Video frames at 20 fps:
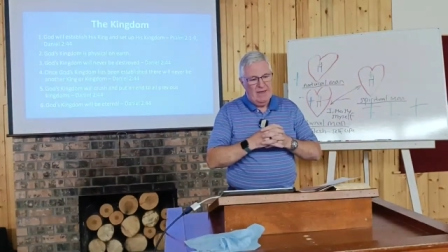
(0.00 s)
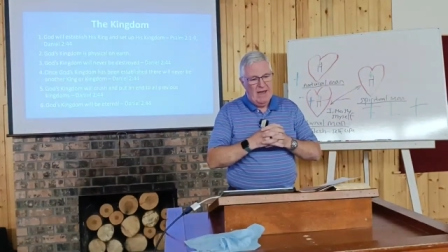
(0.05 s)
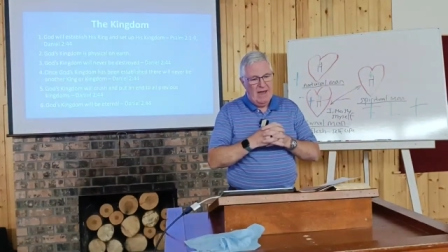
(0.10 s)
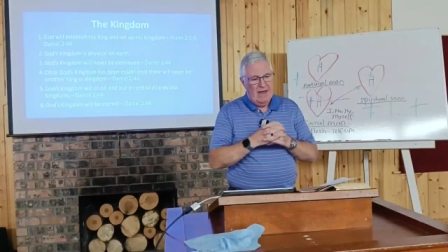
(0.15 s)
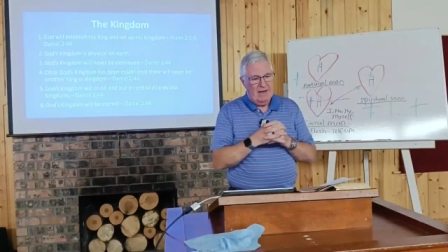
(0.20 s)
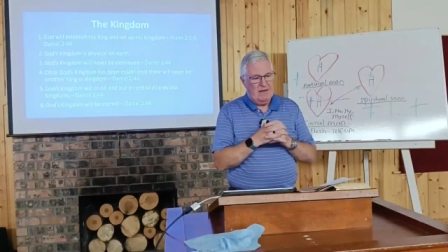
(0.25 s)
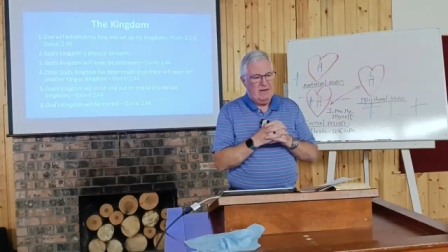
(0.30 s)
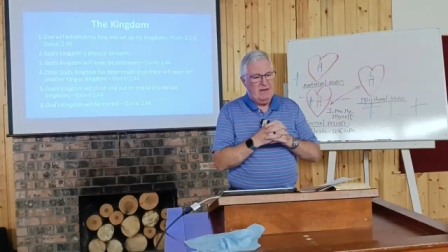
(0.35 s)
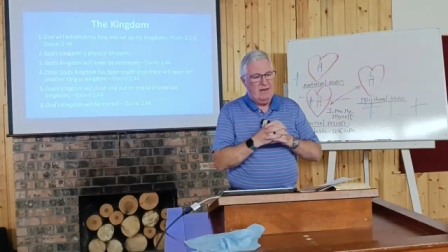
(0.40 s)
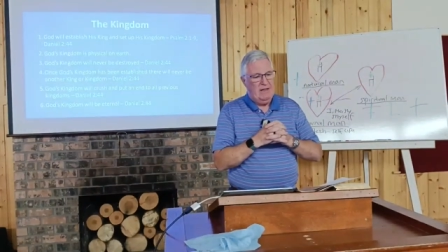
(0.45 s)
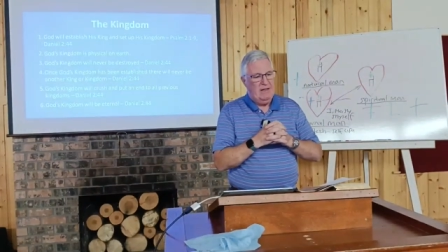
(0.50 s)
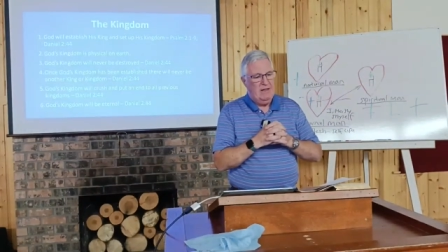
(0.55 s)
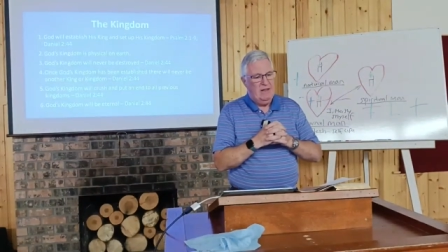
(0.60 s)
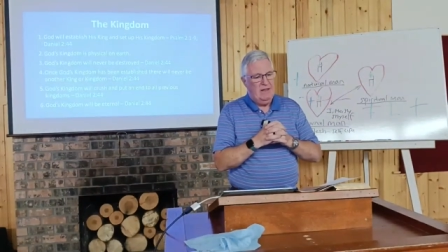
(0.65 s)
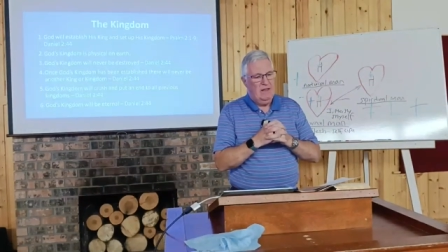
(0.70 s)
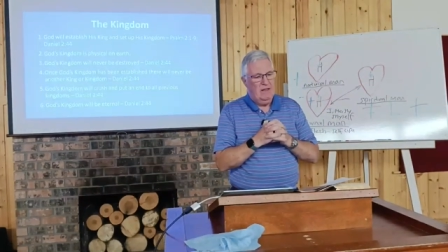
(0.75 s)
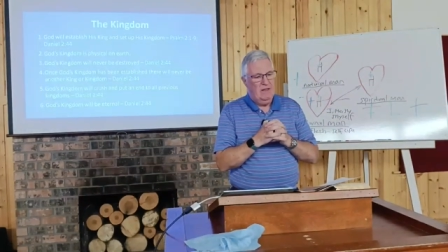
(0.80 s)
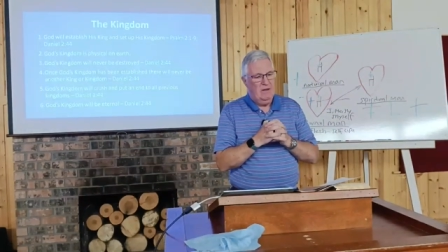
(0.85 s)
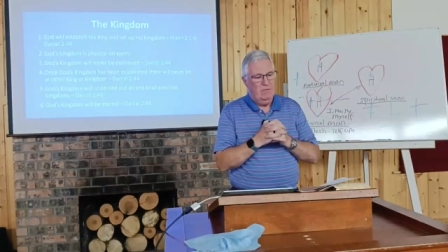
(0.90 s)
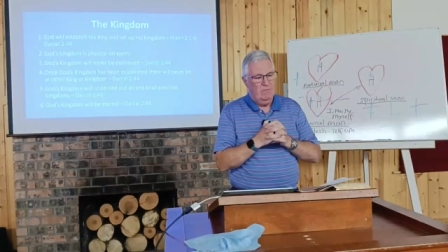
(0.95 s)
that
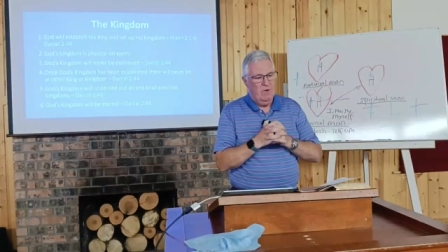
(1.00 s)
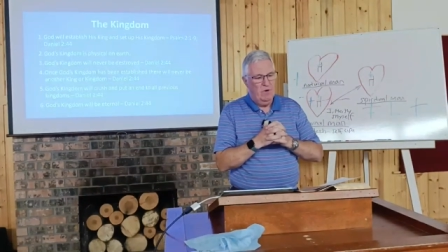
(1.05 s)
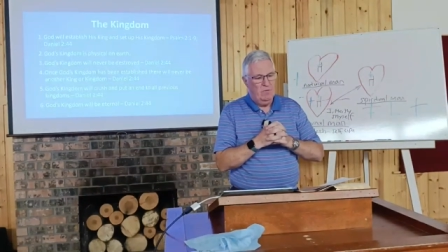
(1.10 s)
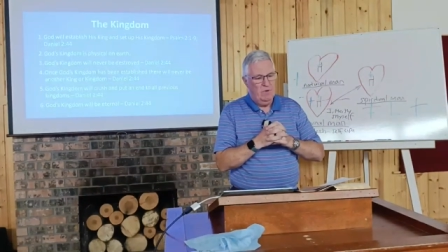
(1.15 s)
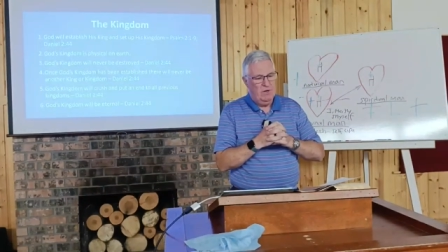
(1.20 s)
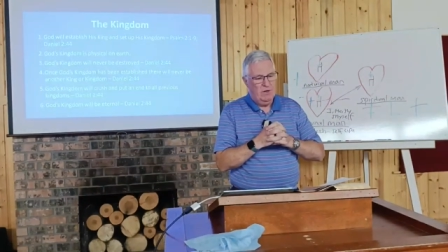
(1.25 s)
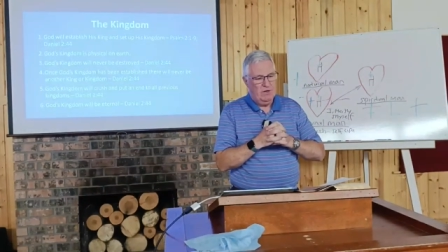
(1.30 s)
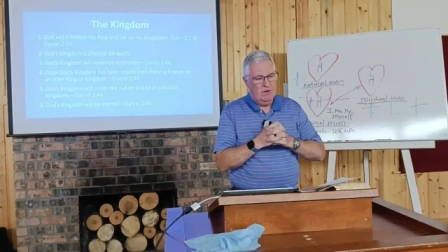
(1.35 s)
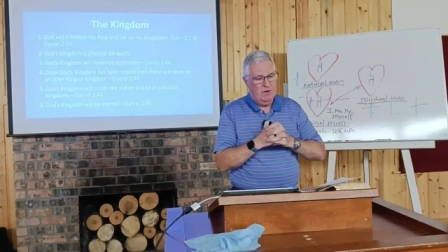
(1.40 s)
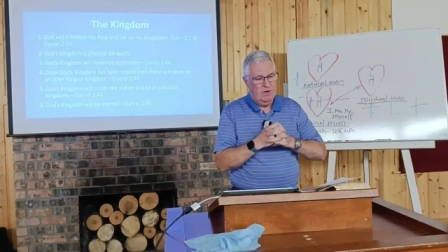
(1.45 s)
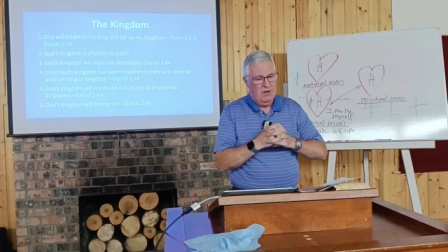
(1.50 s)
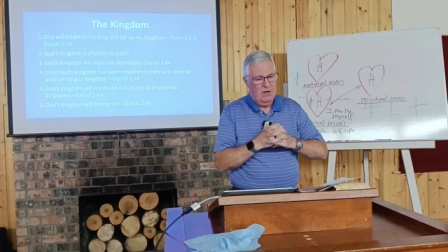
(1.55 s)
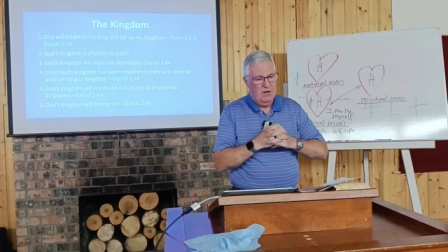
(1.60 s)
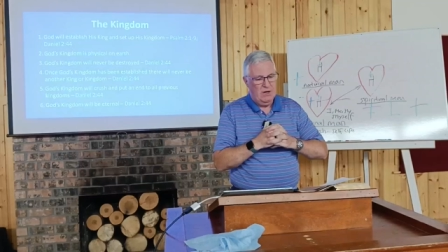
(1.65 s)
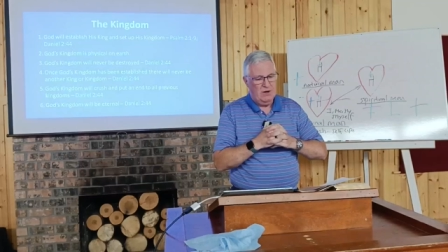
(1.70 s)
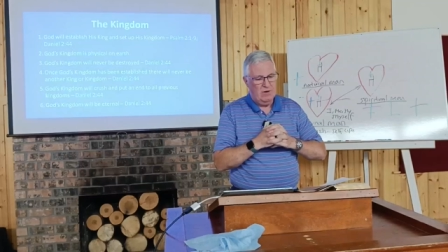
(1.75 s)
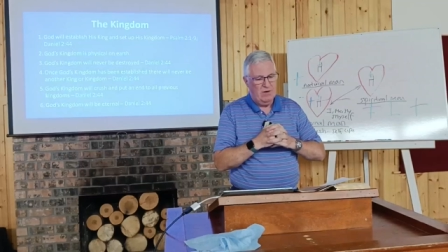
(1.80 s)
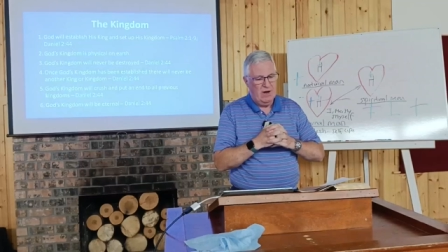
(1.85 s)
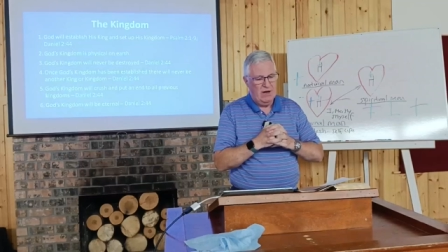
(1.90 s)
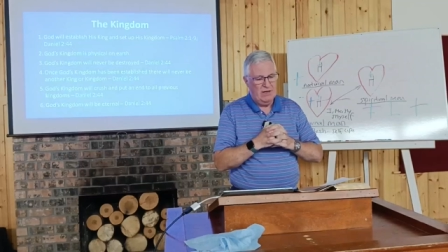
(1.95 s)
the moment
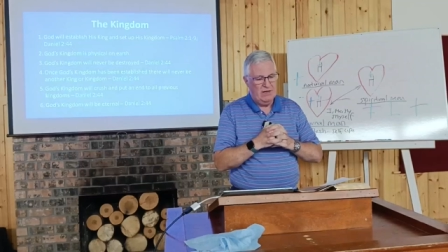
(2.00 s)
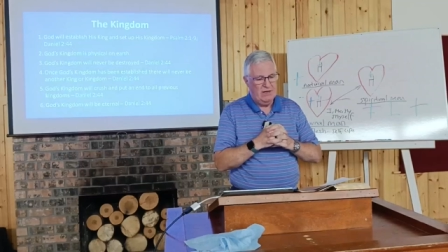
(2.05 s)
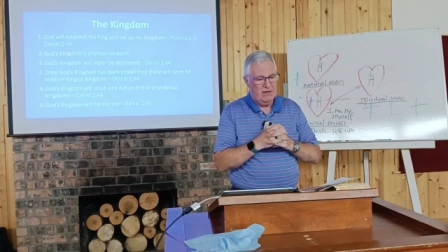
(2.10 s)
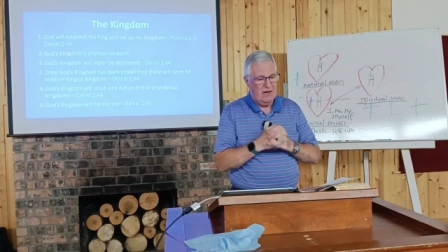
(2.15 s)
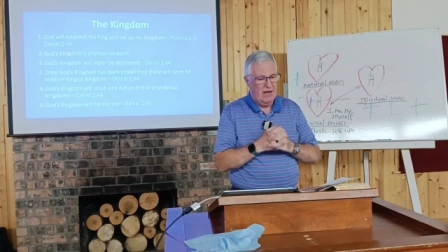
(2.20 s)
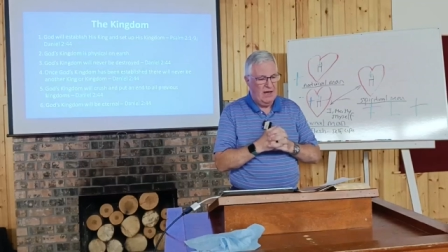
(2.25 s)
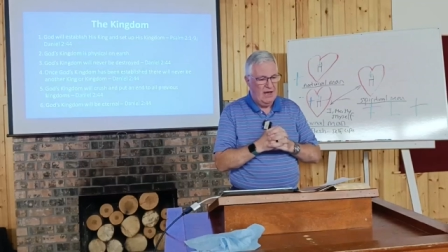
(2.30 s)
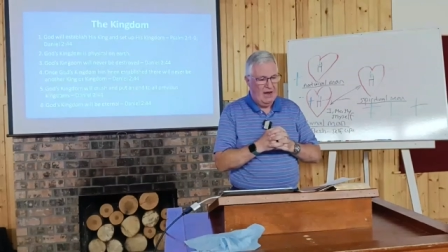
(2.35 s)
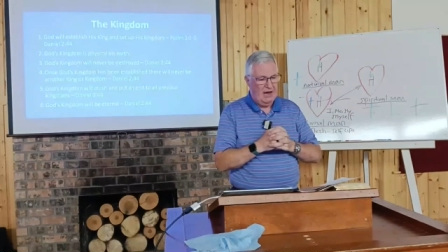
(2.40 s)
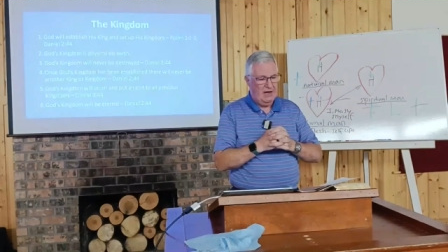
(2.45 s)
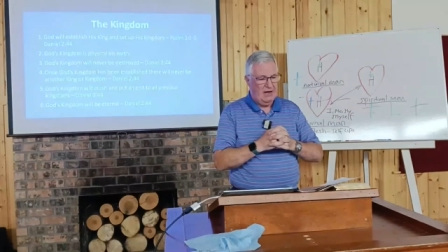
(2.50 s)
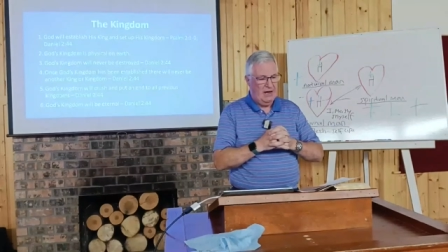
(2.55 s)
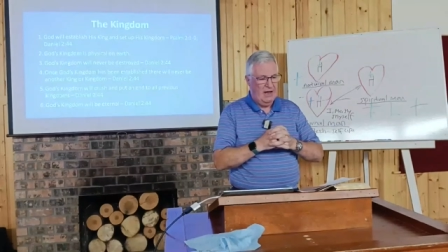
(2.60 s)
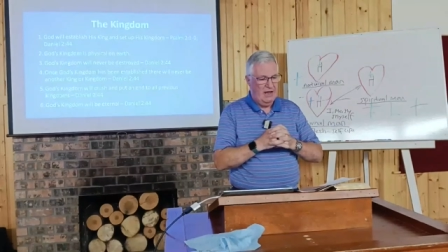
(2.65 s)
Christ died,